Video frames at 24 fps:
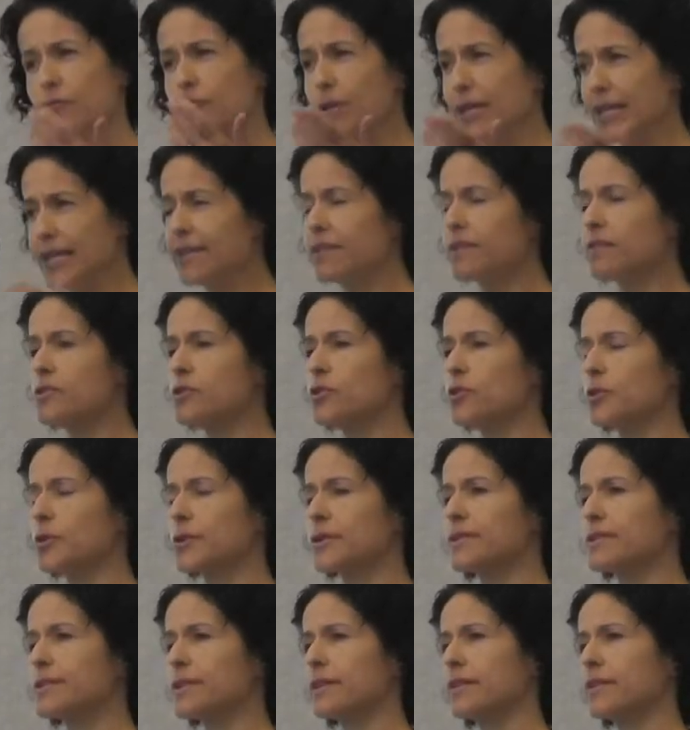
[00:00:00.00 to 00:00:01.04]
in the New
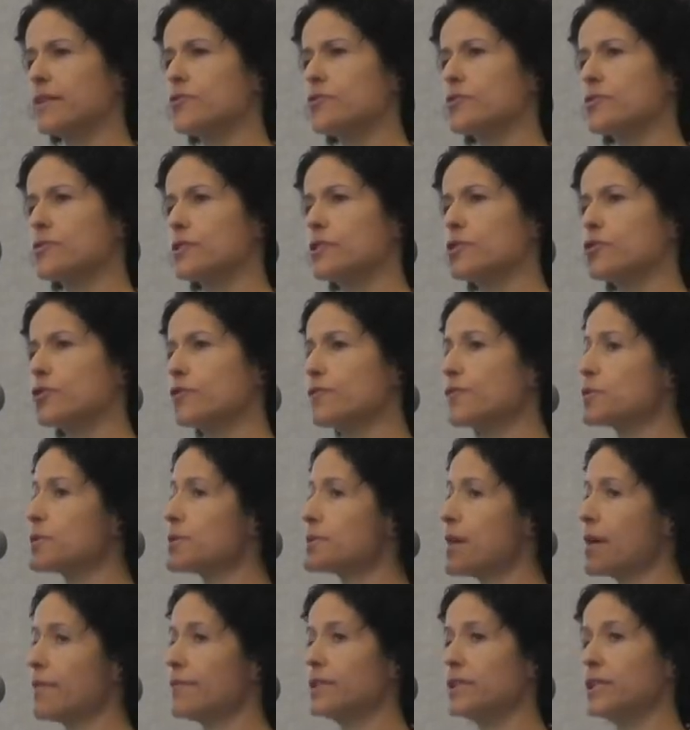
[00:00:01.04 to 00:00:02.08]
York State Legislature for
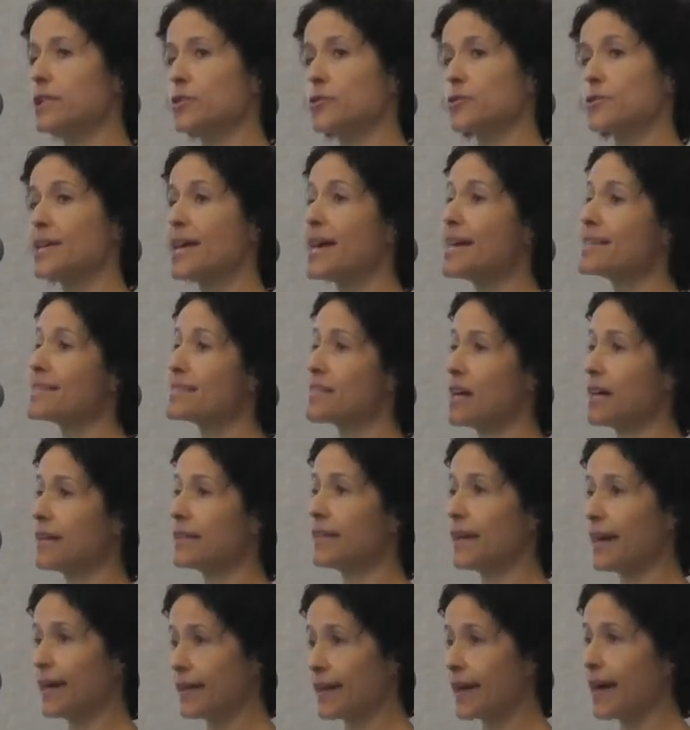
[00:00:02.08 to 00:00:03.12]
7 years, has
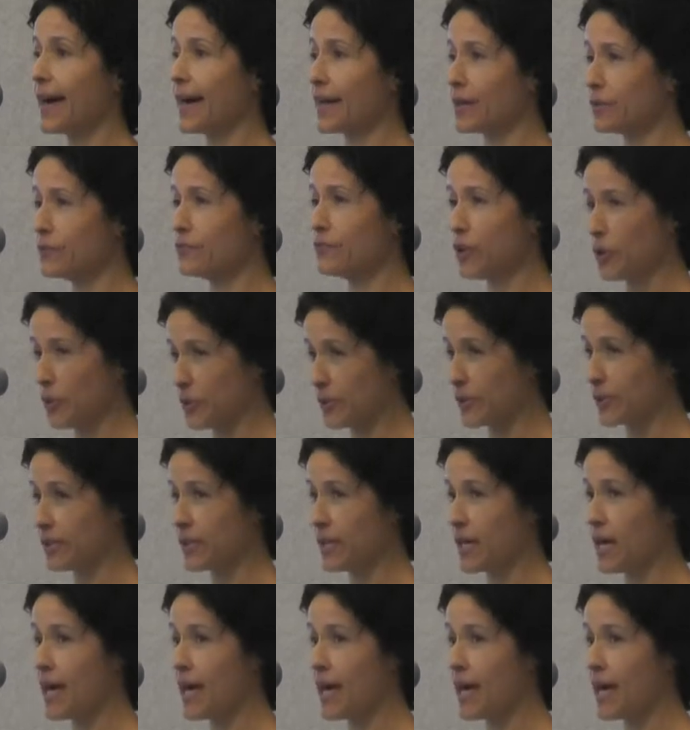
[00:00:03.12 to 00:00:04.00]
not yet had a vote.